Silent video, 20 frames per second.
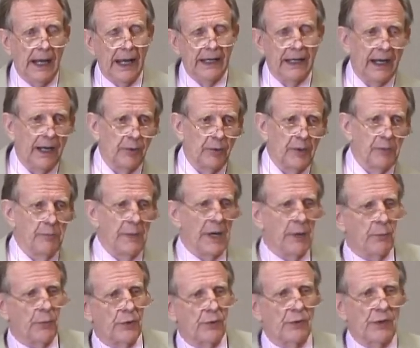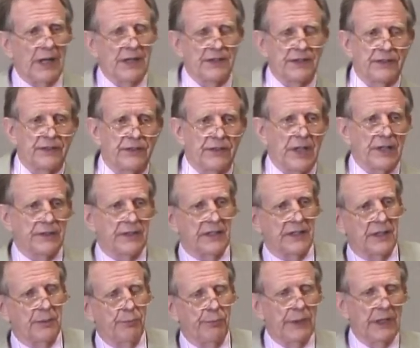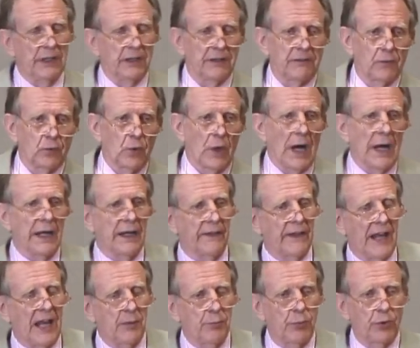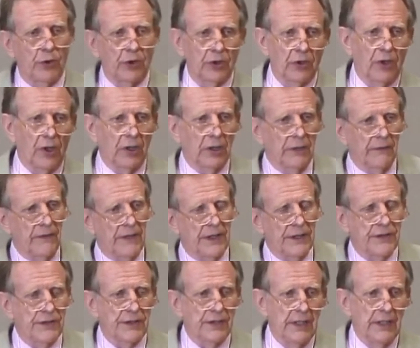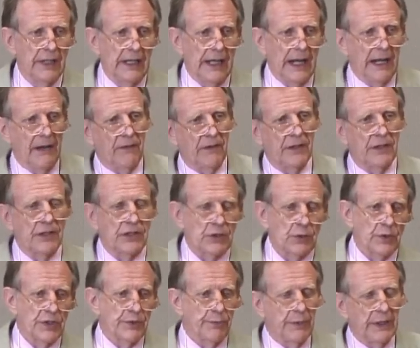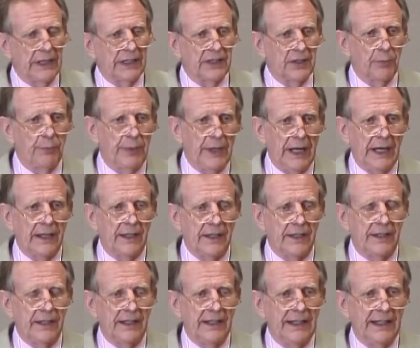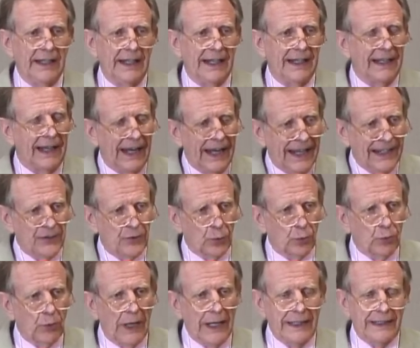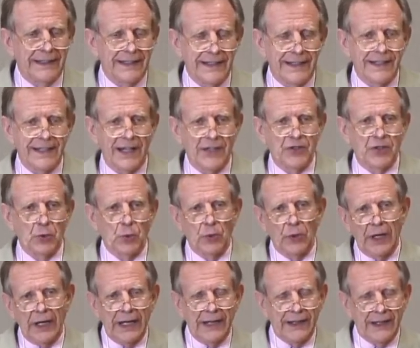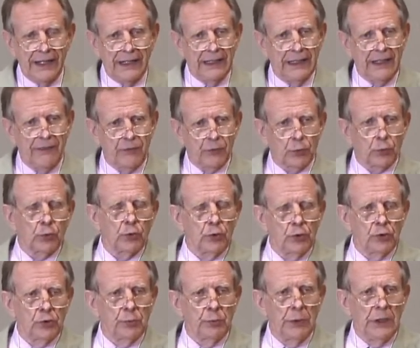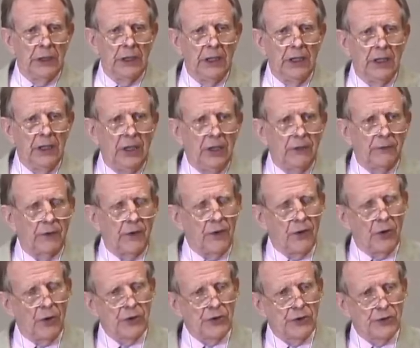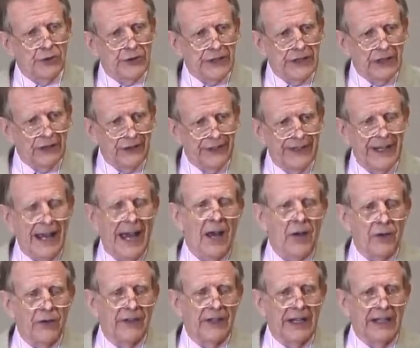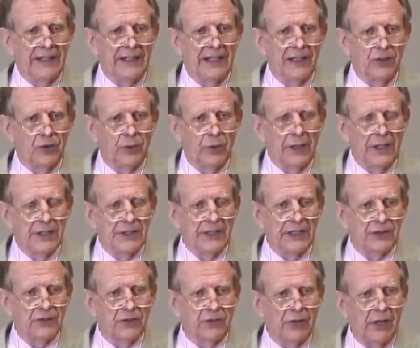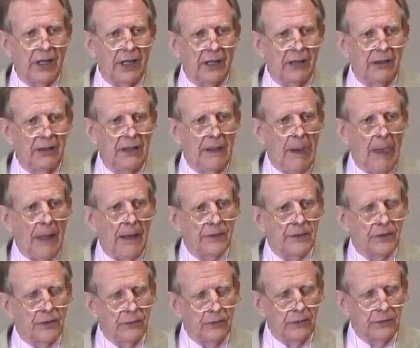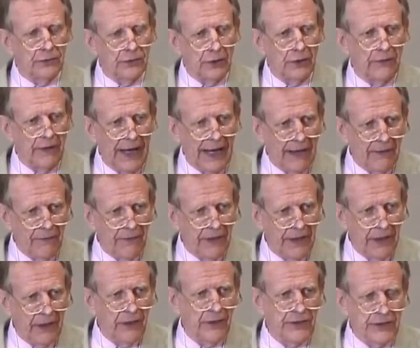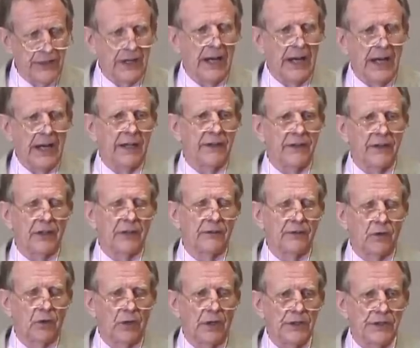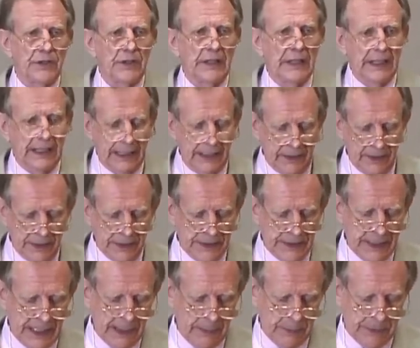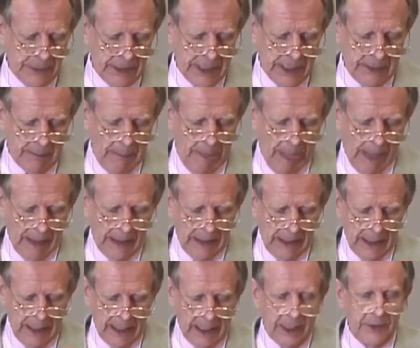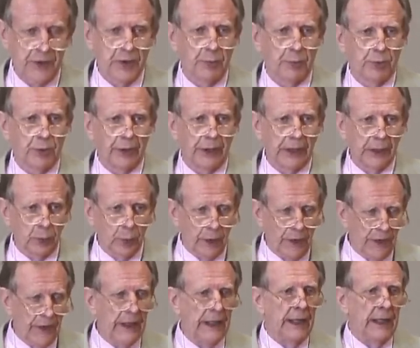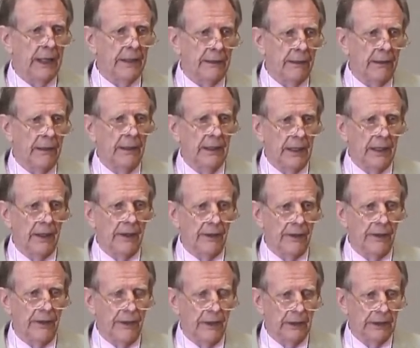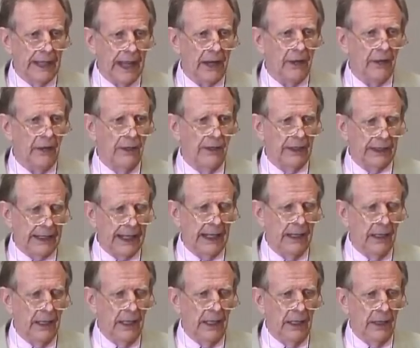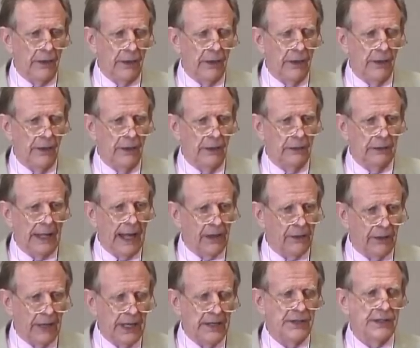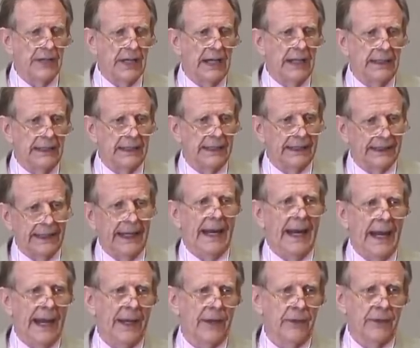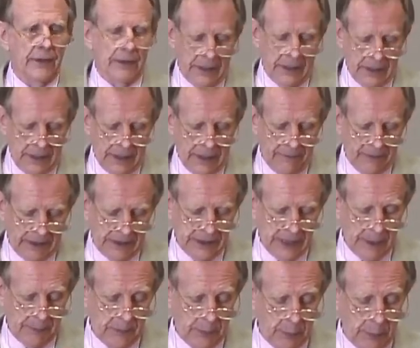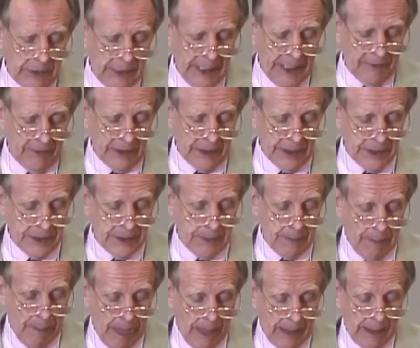And I remember, as just in the middle of writing that book, all of this evidence was being debated, and I had to write in such a way that I left room for those who still doubted the 1826 trial to sort of have their say and their voice, and at the same time uh, to bring it within the latter the, the Latter-day Saint canon of acceptable evidence.